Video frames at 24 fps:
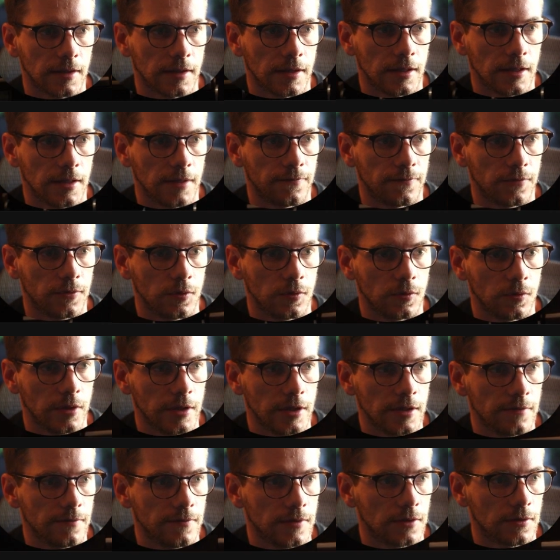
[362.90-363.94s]
if you
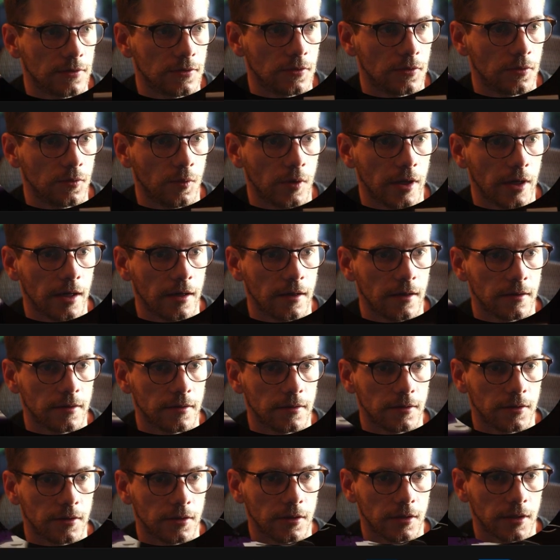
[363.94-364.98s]
leave it to
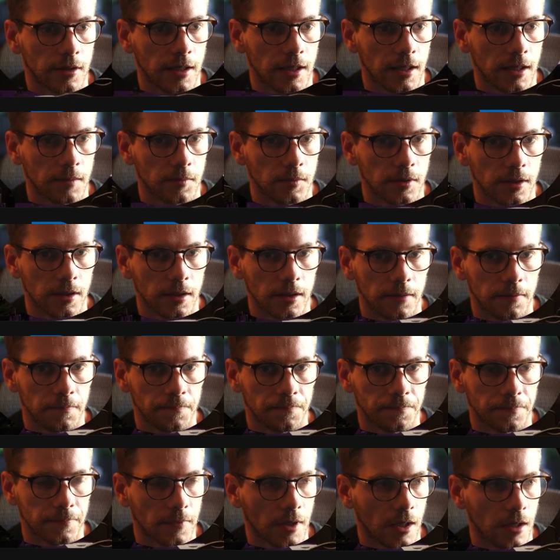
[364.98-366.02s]
where your camera
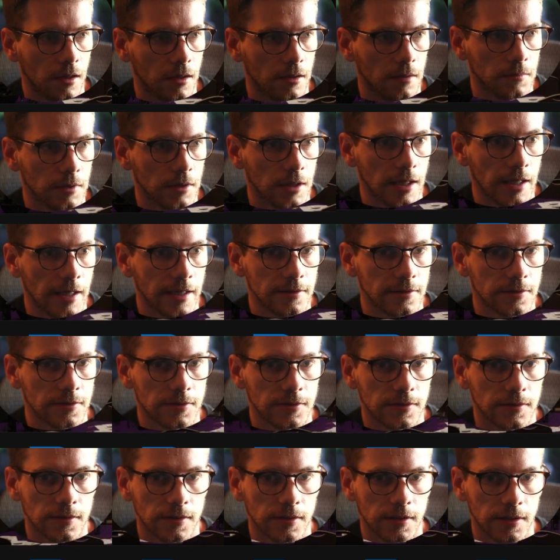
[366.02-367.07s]

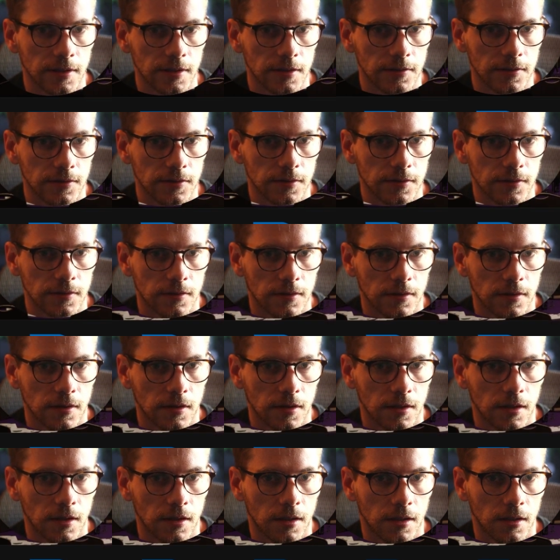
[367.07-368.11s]
lens is
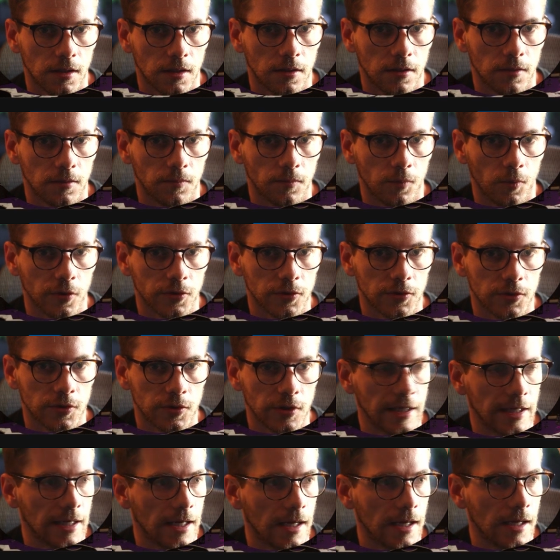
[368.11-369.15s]
more
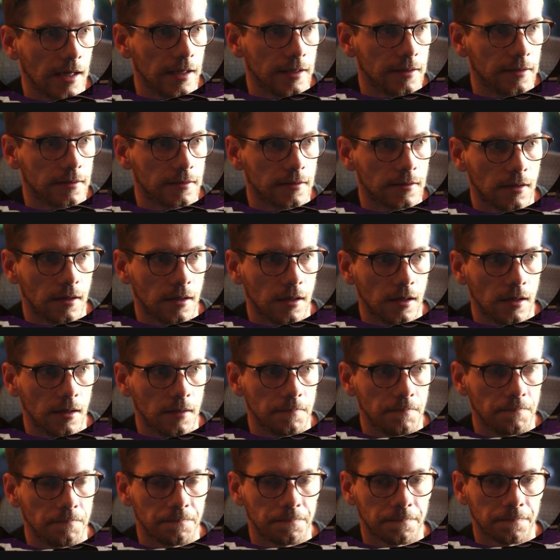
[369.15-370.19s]
straight
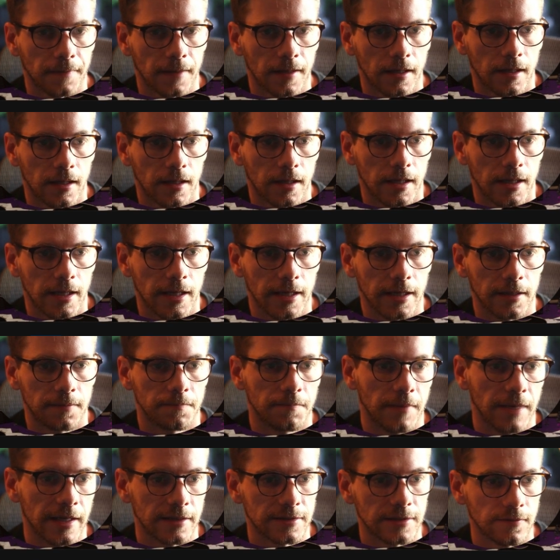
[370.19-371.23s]
on, it
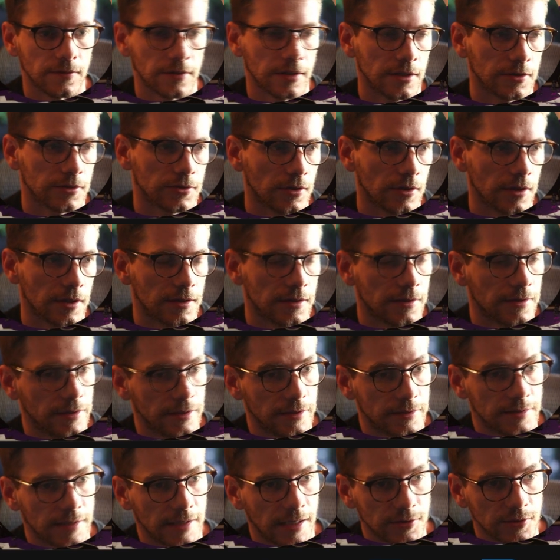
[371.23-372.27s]
makes everything so that
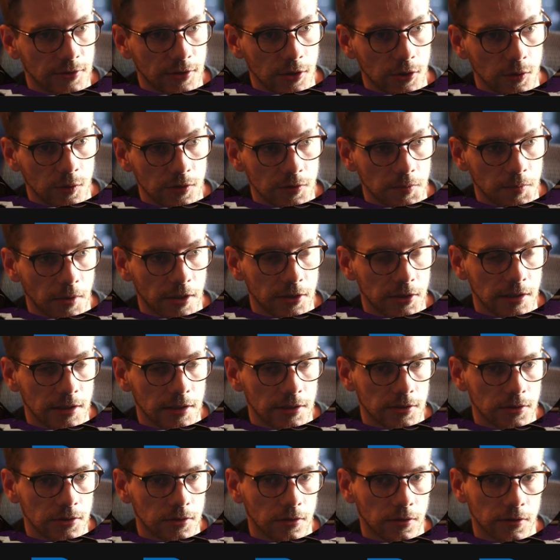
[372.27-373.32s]
it's not skewed as much and it
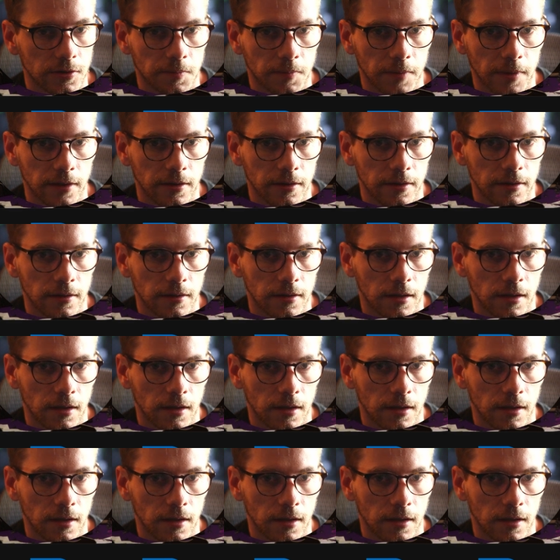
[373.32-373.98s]
just looks better